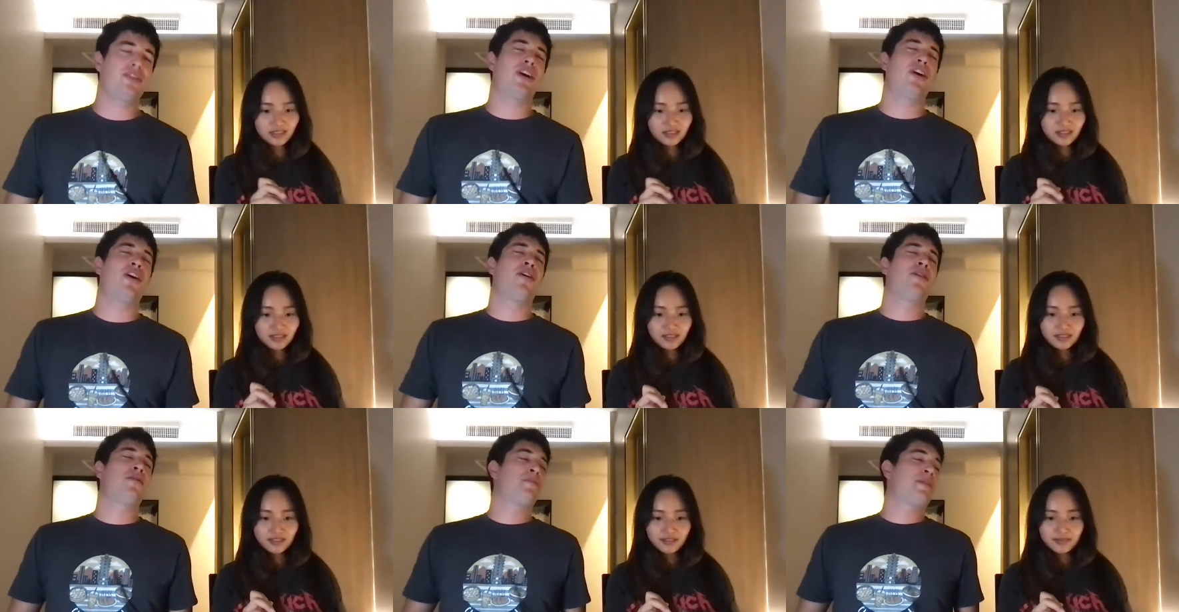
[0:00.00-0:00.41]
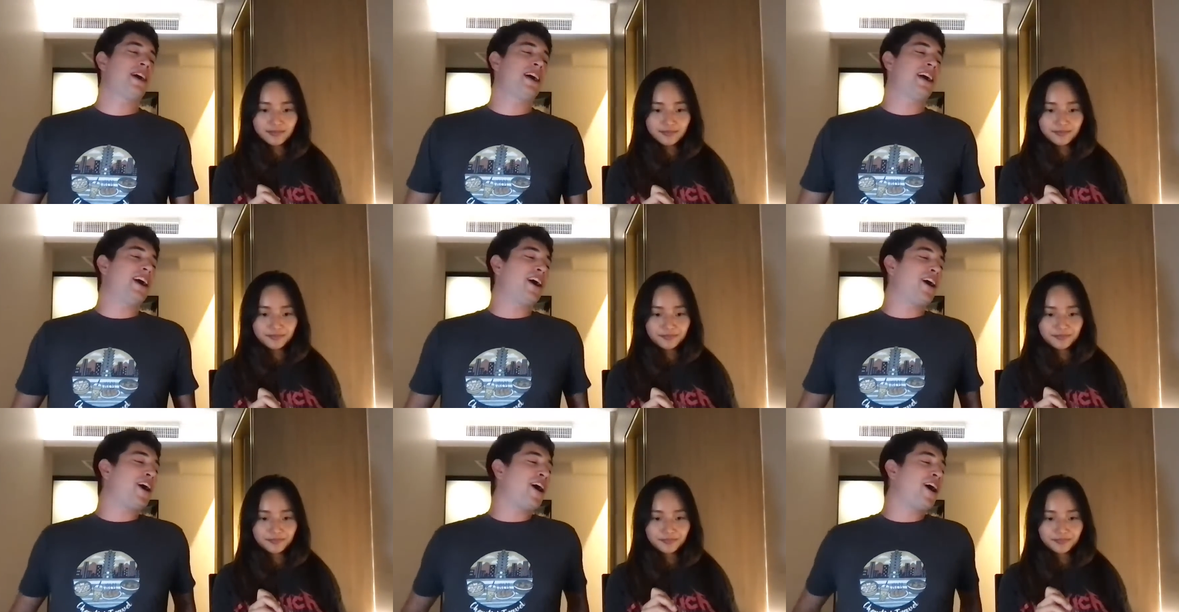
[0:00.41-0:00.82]
Speaker 1: Oh my
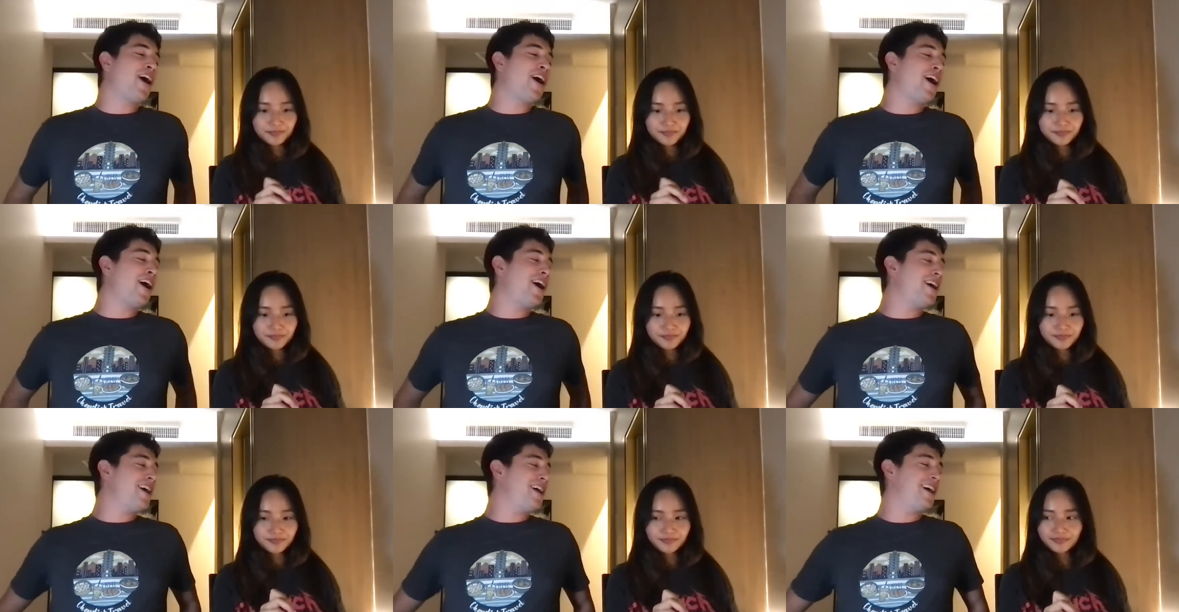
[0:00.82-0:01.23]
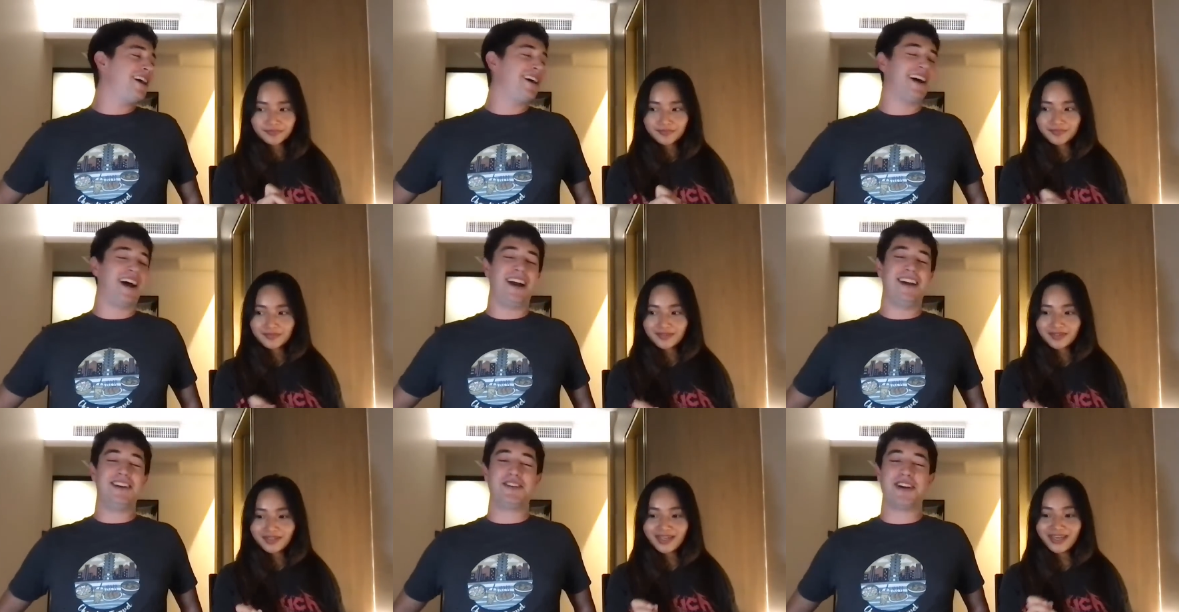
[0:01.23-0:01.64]
god,
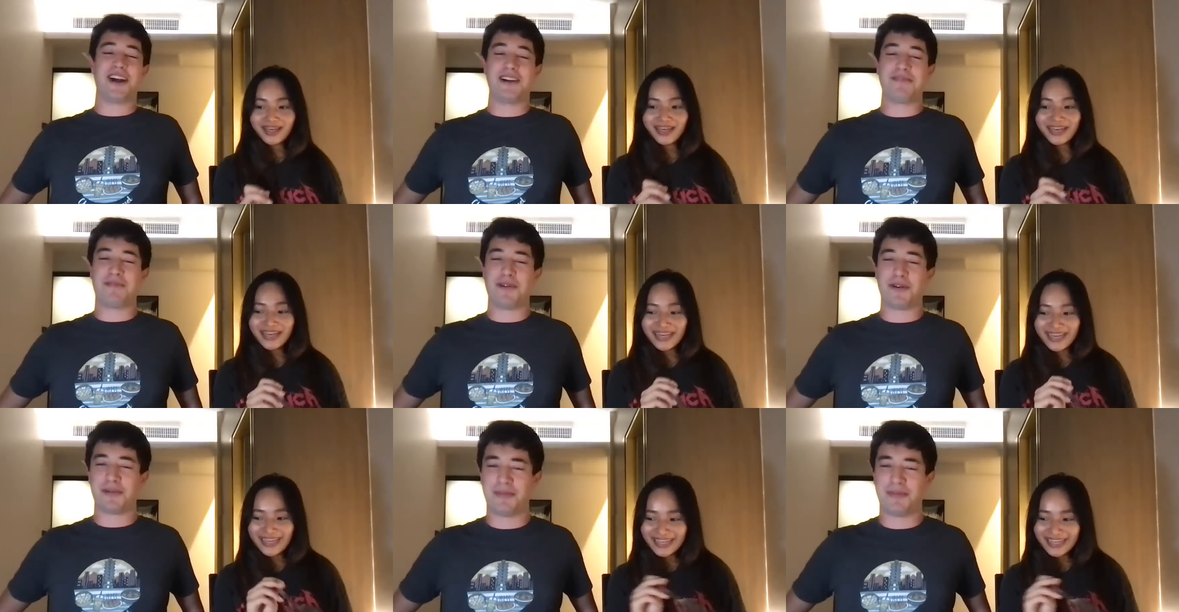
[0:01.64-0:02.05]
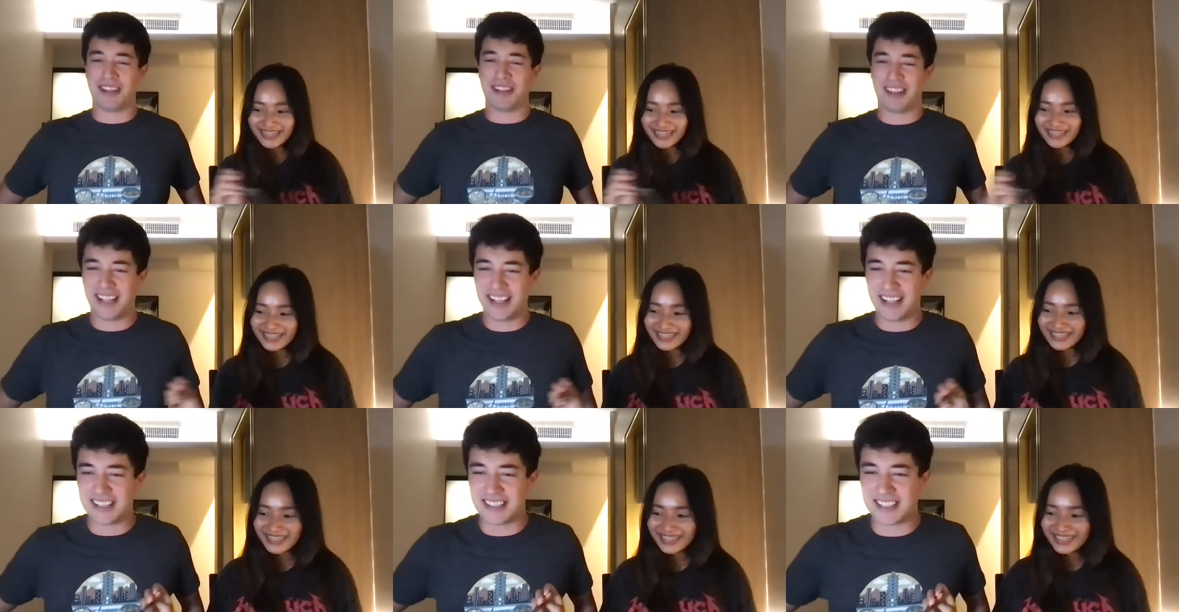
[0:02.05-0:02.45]
I drank both my
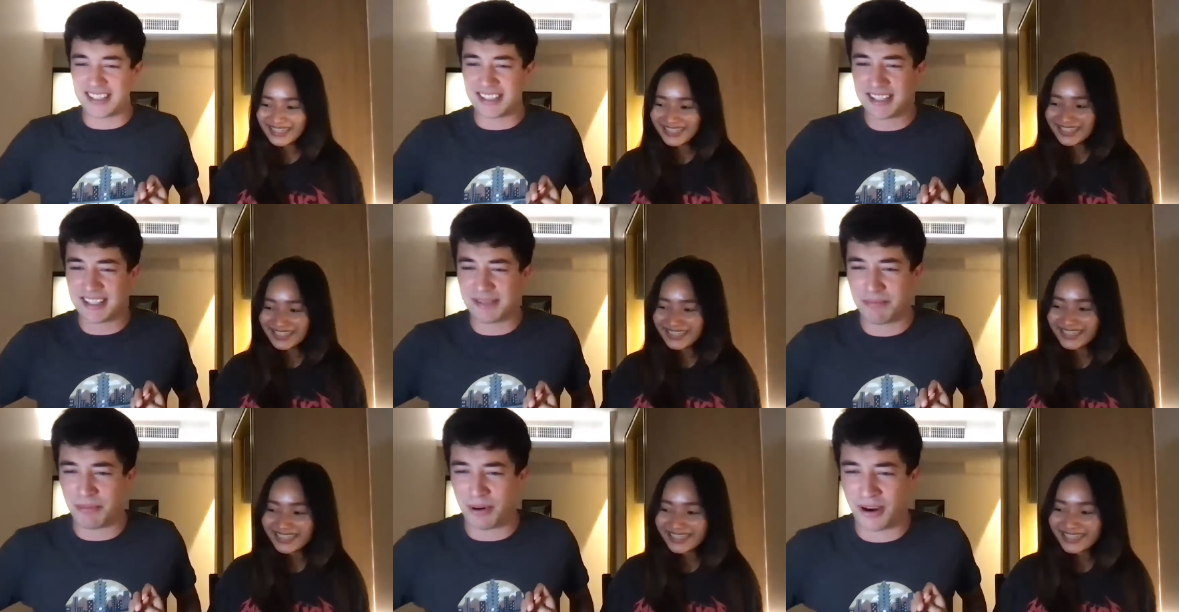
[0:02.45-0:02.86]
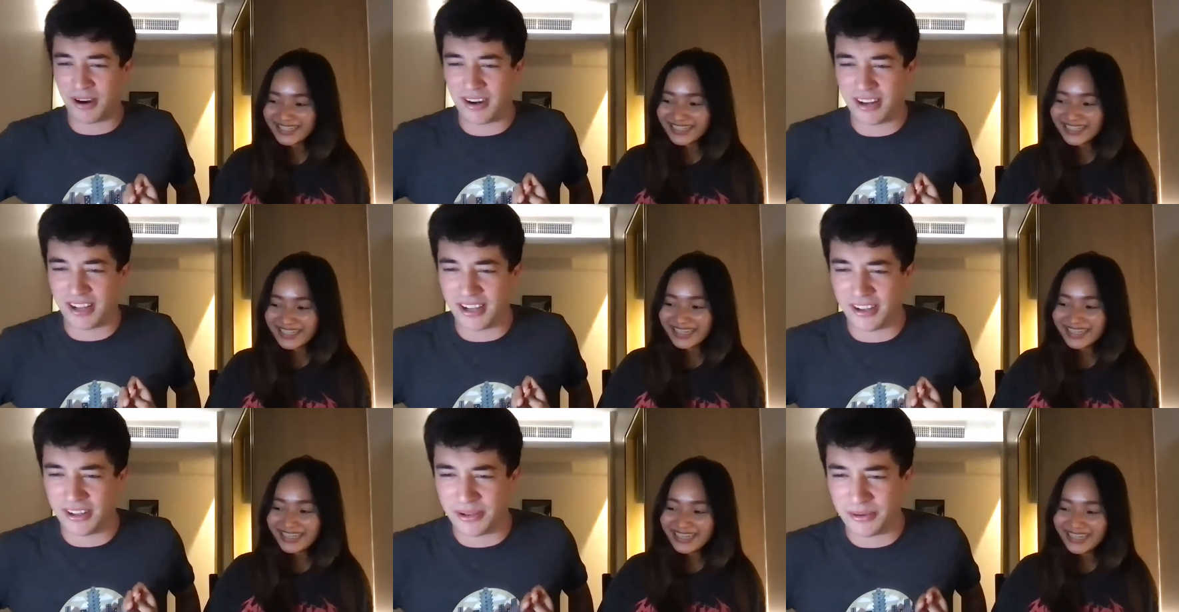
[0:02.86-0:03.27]
things. It's
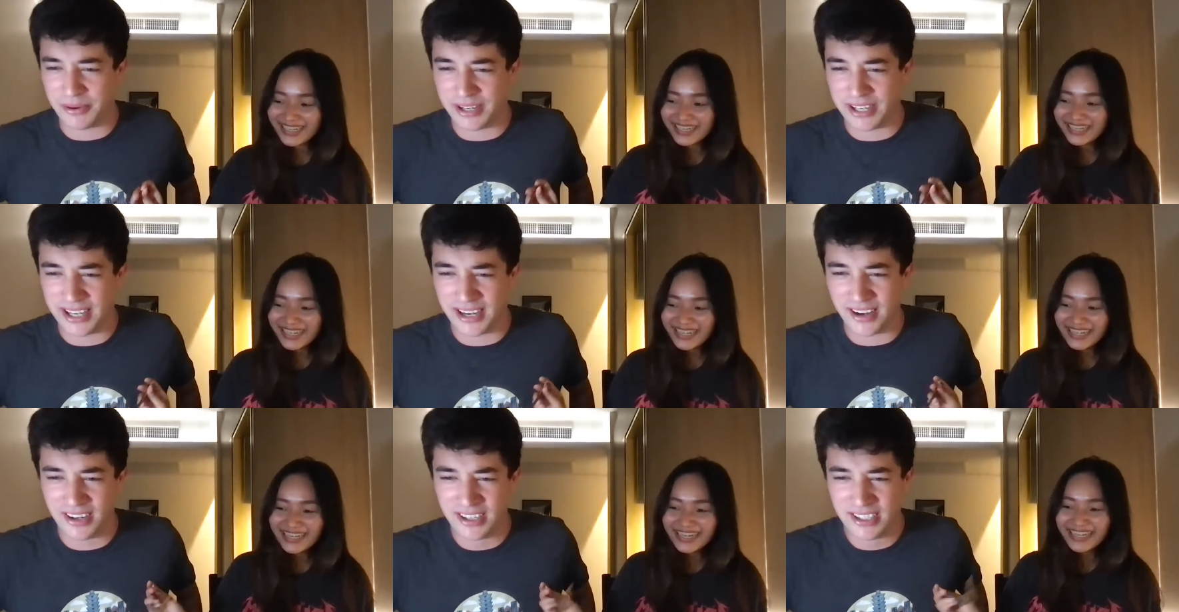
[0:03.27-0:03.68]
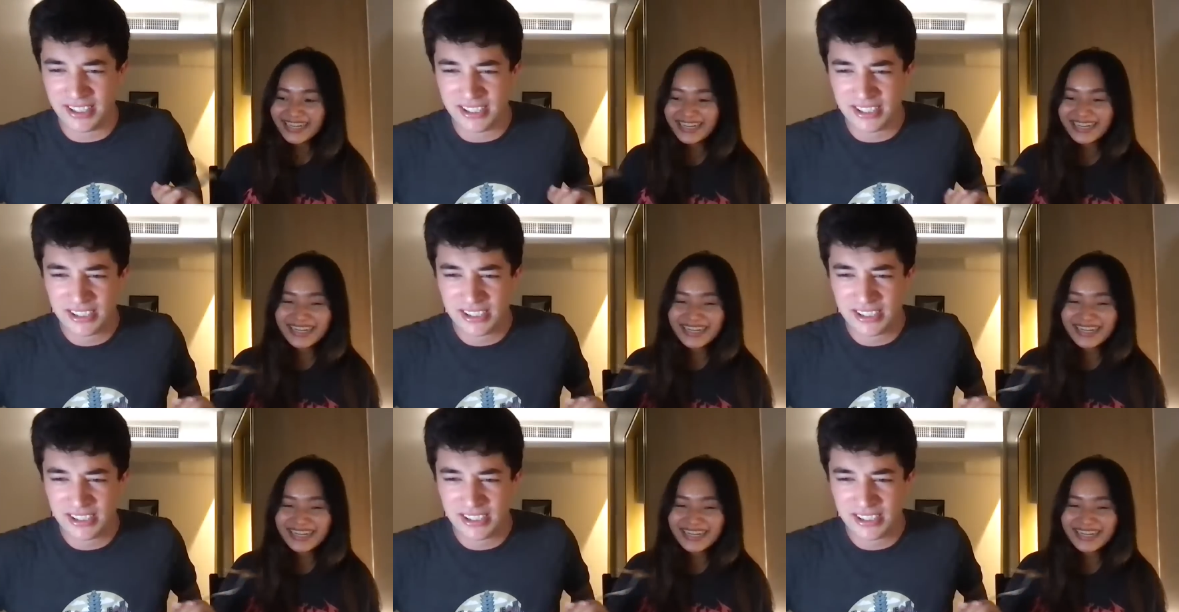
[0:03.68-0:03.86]
burning on the way down.